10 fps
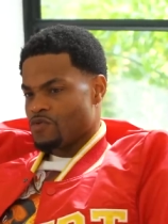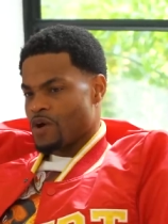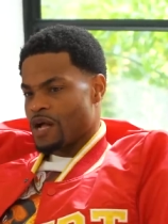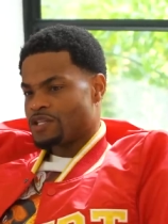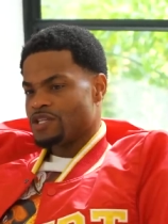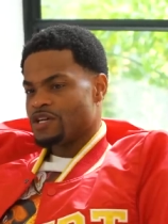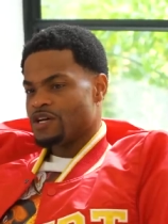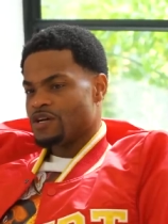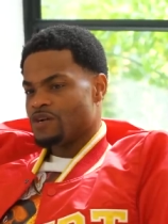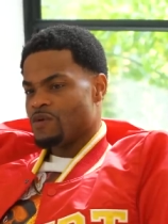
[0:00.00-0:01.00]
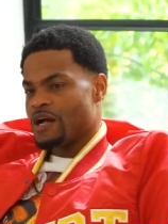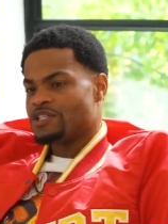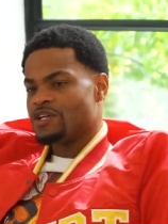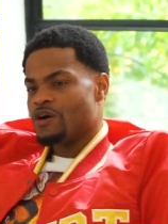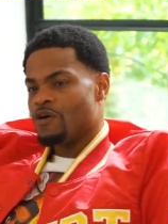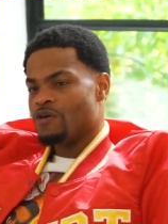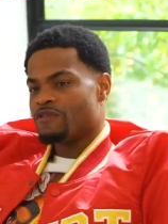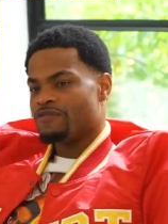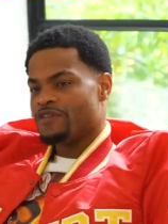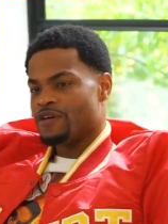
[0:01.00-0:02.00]
watching watching a
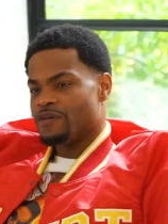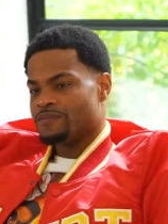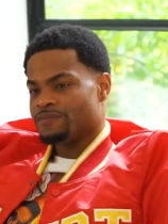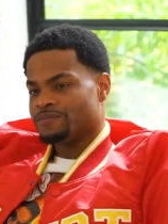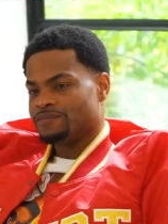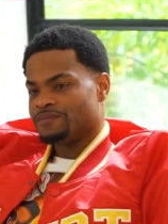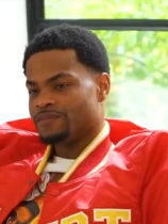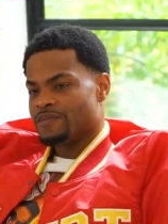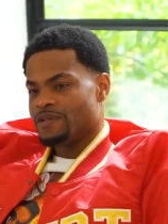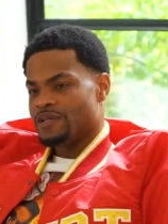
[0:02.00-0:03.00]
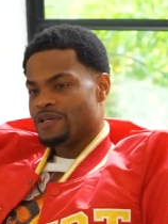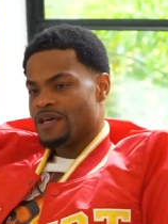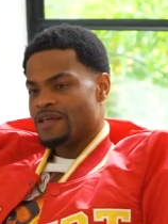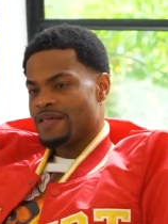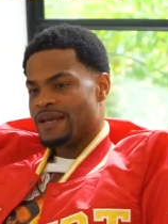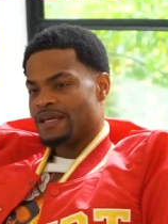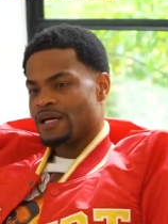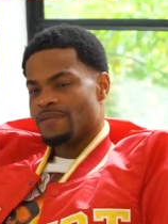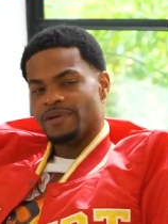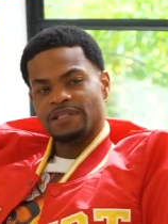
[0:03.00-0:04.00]
horror film and then it
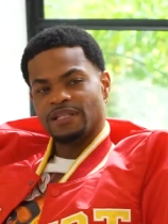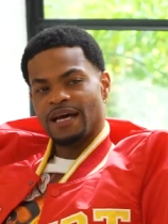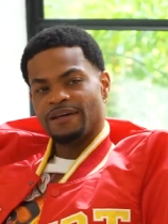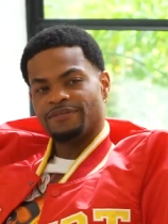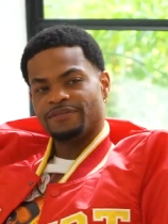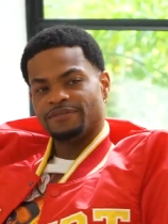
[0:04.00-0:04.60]
coming to life.